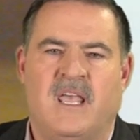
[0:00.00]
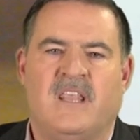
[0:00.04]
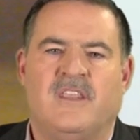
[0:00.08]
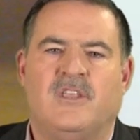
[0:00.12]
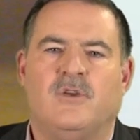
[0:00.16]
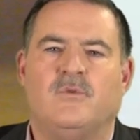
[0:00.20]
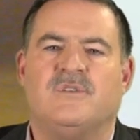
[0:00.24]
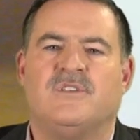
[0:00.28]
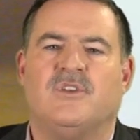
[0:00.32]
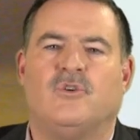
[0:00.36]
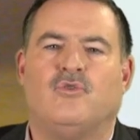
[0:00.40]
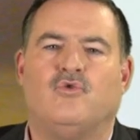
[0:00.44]

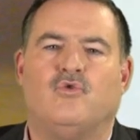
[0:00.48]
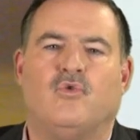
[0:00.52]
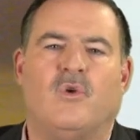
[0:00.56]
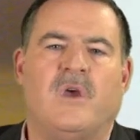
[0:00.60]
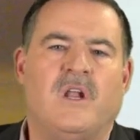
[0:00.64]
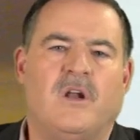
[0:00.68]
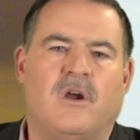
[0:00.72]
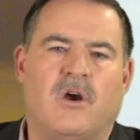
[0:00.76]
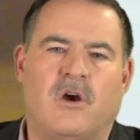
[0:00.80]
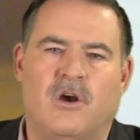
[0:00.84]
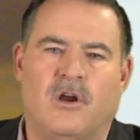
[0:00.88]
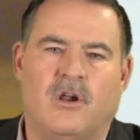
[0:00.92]
There was a
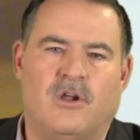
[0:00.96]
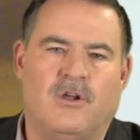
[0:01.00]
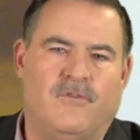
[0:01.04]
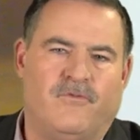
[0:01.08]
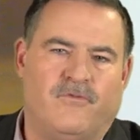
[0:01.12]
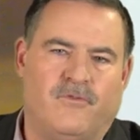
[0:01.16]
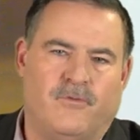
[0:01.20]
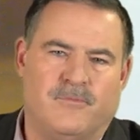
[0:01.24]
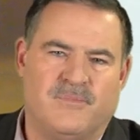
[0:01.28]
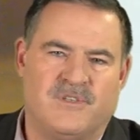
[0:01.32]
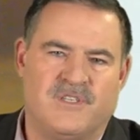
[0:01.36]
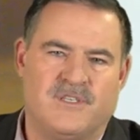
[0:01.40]
great article
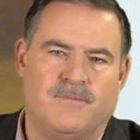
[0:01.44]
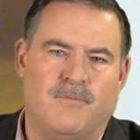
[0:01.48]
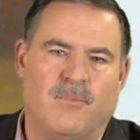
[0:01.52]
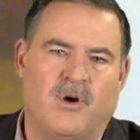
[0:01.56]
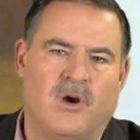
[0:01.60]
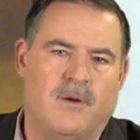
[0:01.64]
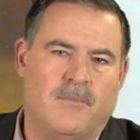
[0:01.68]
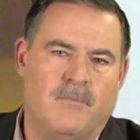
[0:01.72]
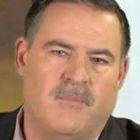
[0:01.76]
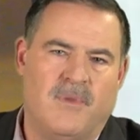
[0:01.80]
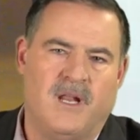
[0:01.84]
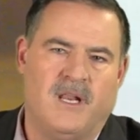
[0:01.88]
from
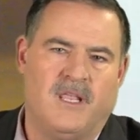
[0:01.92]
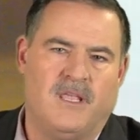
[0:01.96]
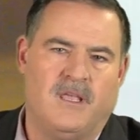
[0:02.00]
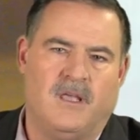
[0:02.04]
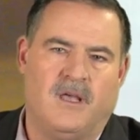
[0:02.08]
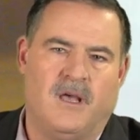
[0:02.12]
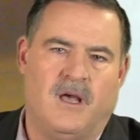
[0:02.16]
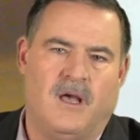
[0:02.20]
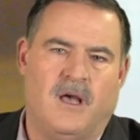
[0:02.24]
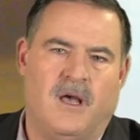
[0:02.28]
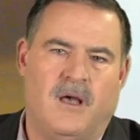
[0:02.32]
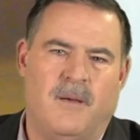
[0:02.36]
Smart Money
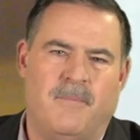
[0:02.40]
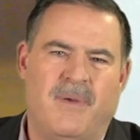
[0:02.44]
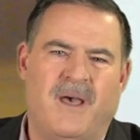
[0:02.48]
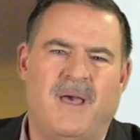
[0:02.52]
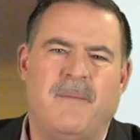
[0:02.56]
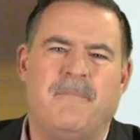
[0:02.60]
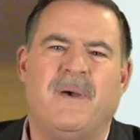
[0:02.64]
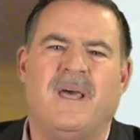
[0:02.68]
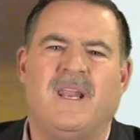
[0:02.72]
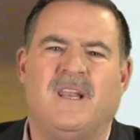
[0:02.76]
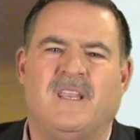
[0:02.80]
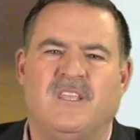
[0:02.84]
uh,
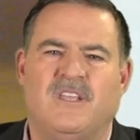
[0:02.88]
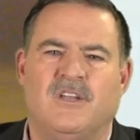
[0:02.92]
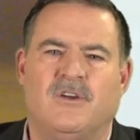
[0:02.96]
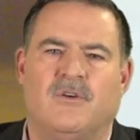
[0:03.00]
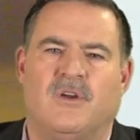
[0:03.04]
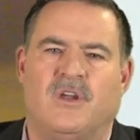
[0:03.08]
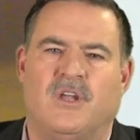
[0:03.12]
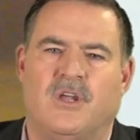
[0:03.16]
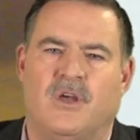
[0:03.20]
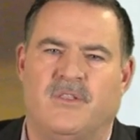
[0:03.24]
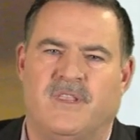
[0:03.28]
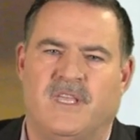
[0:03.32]
about, about a year
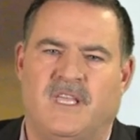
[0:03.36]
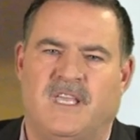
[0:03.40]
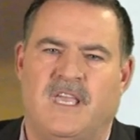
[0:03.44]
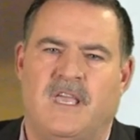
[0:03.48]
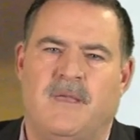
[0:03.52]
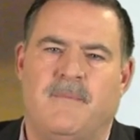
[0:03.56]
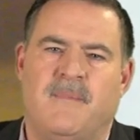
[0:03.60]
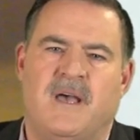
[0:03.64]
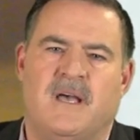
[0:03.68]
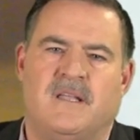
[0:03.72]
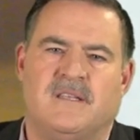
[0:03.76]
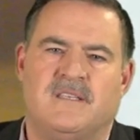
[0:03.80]
ago that
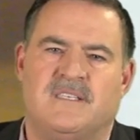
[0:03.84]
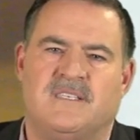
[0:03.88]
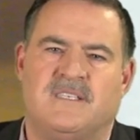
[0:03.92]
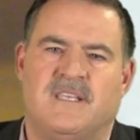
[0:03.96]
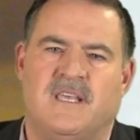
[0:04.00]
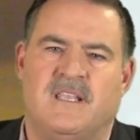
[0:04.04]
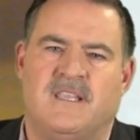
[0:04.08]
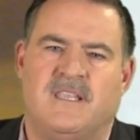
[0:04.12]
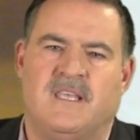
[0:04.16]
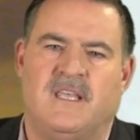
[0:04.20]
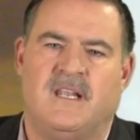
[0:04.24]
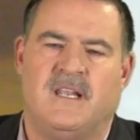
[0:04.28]
came out and
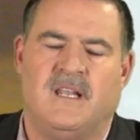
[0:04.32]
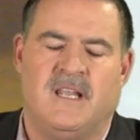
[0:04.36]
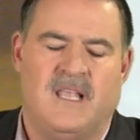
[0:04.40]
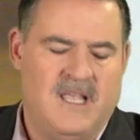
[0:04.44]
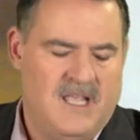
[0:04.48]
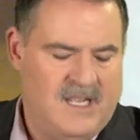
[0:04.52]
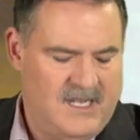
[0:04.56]
said that,